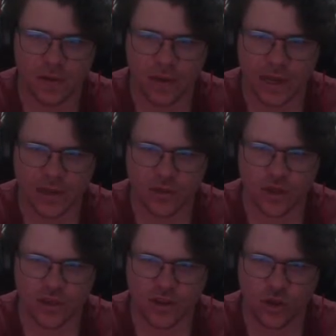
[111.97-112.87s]
And he just
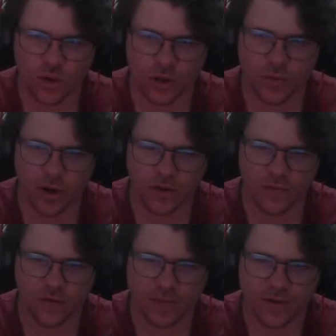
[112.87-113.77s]
kicks it in short of the pocket.
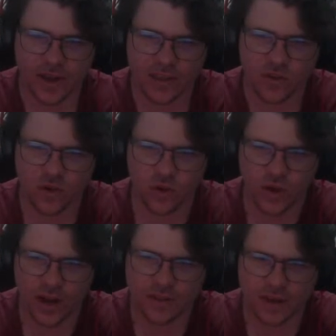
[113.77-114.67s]
Frampton against two.
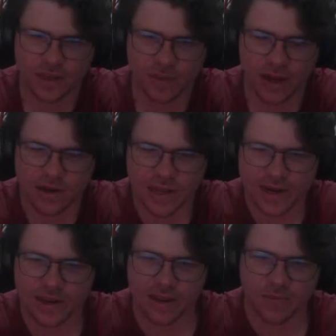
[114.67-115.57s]
Can't take the mark.
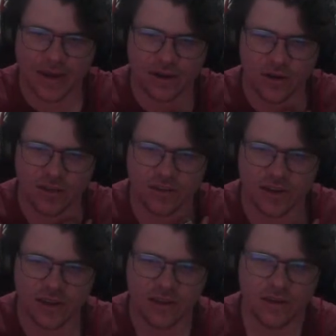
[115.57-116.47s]
Laird get back
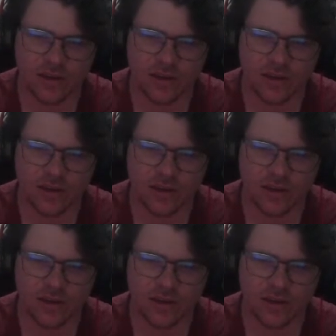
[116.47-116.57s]
nicely.